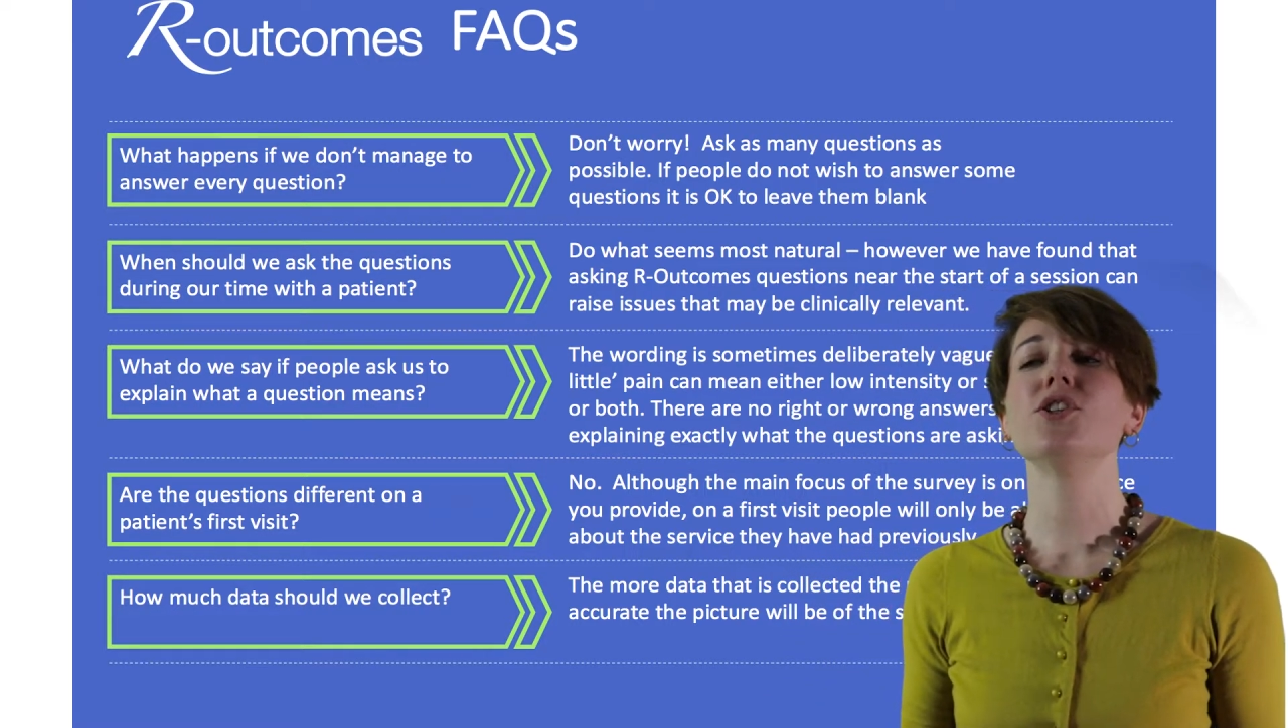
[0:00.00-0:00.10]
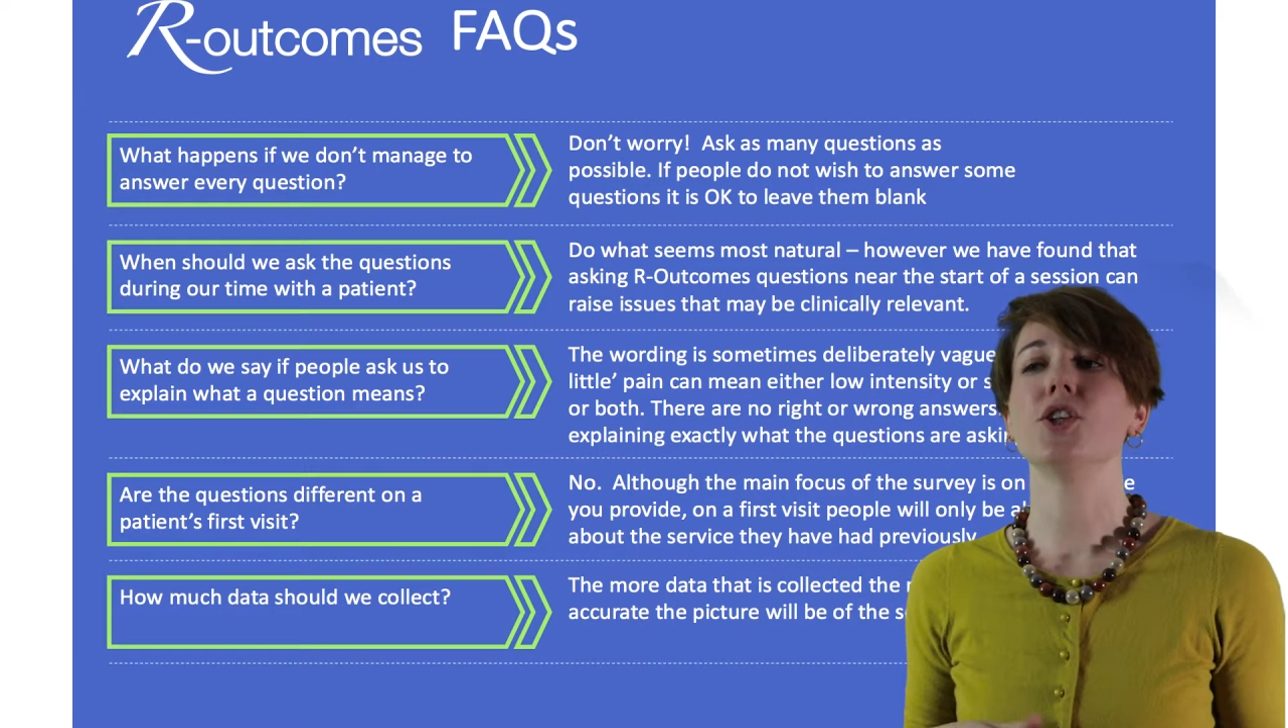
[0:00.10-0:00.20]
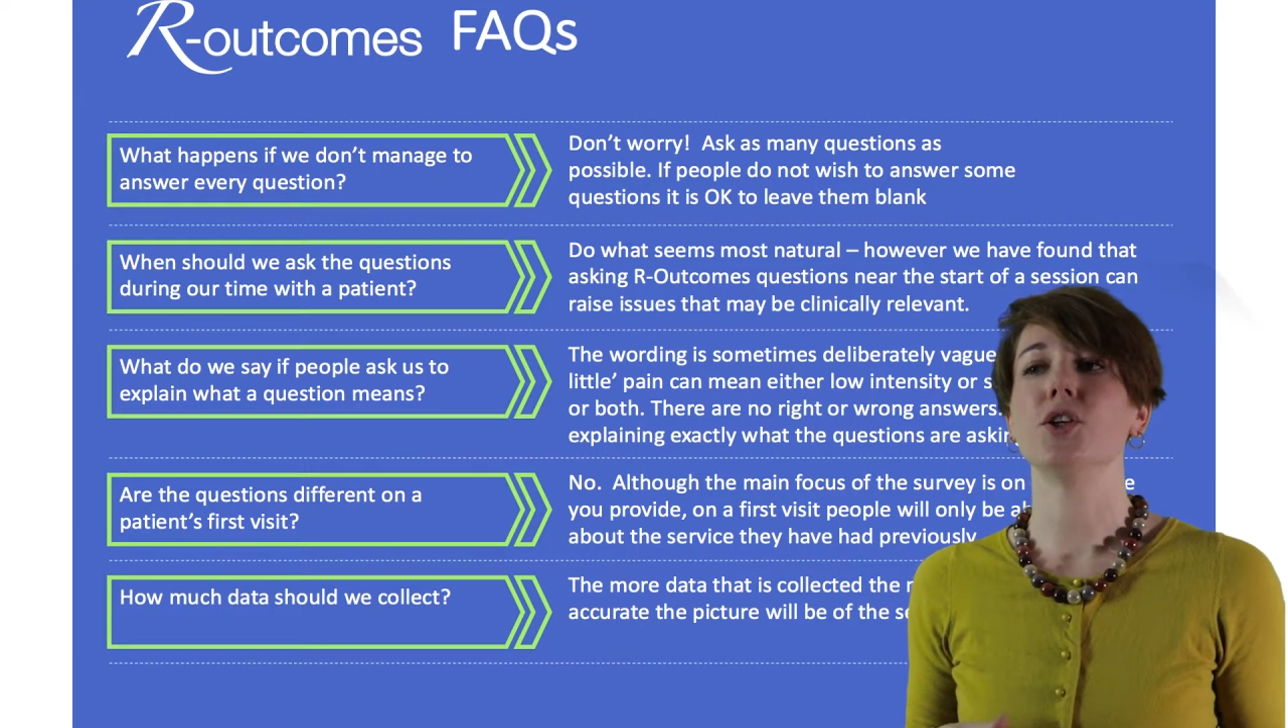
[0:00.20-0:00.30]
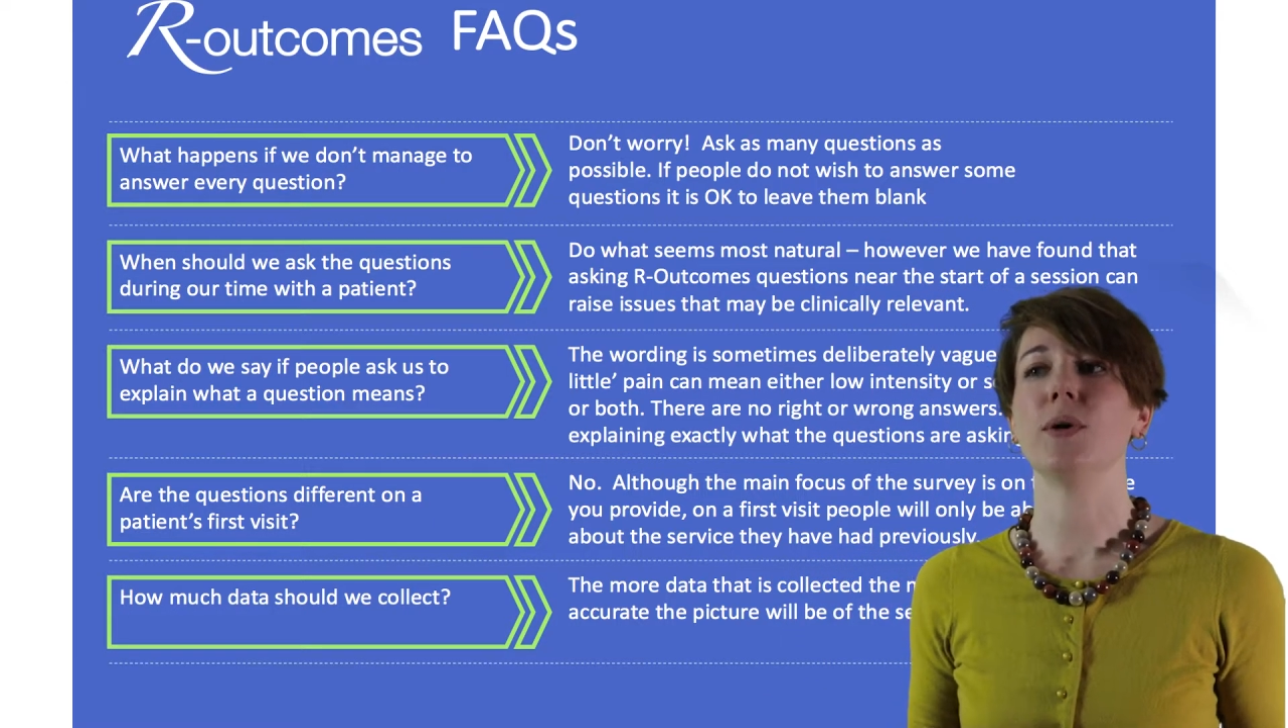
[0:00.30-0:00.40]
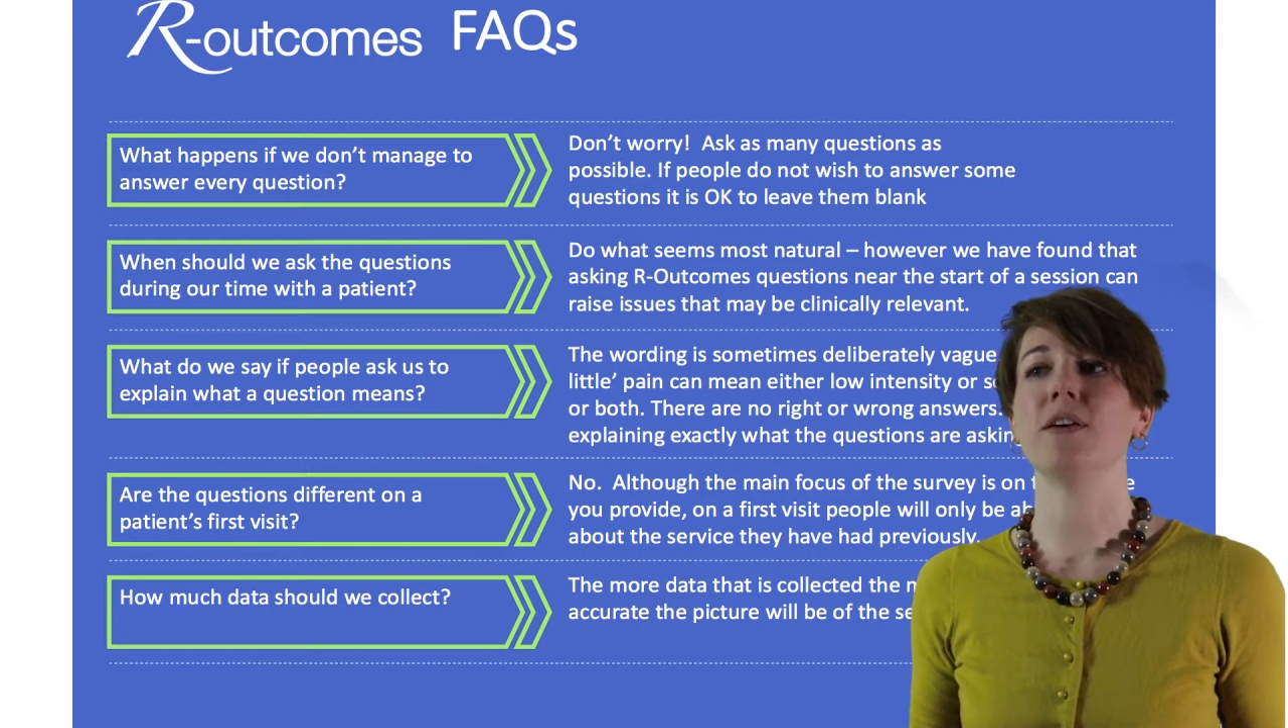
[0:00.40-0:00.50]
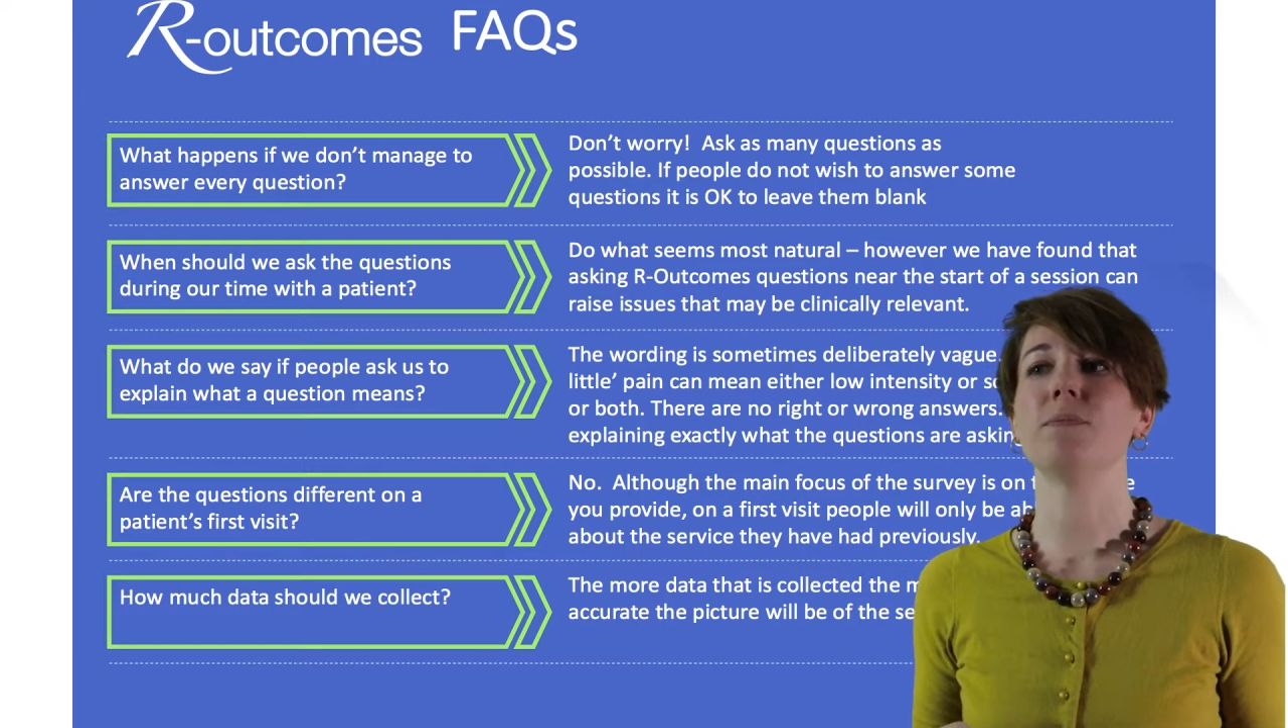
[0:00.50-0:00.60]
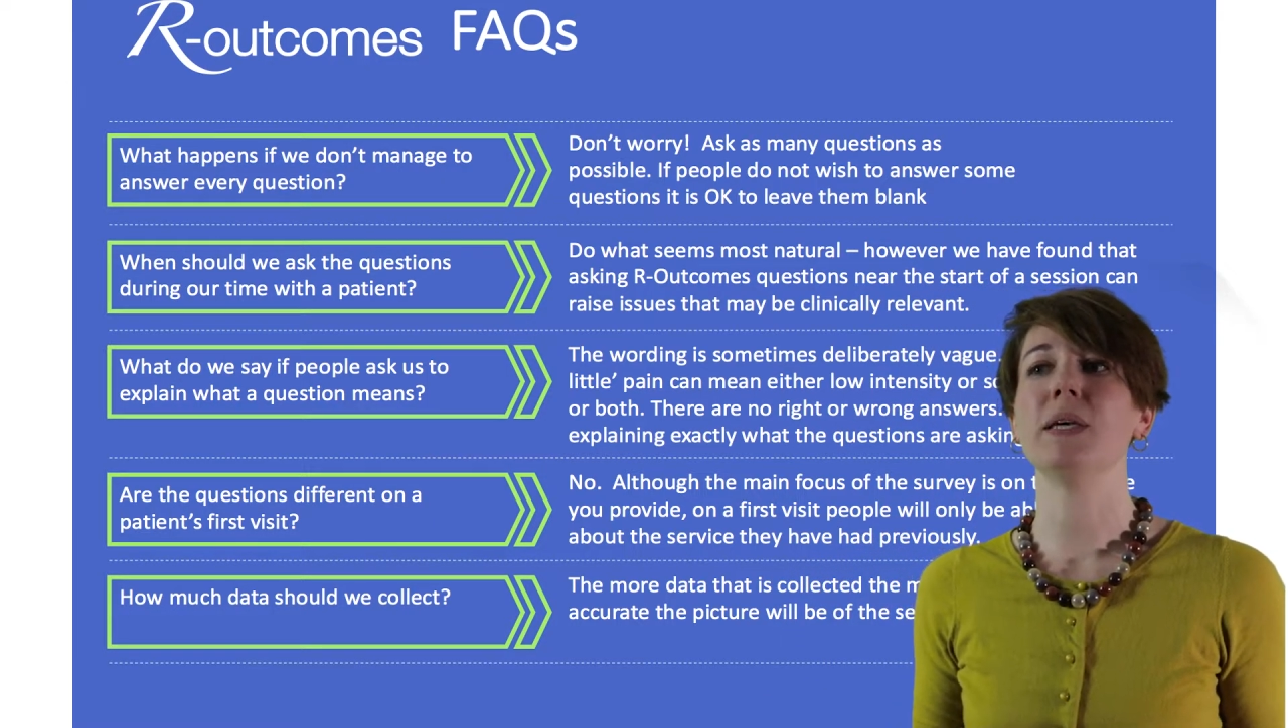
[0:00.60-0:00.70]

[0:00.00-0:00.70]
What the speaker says: do if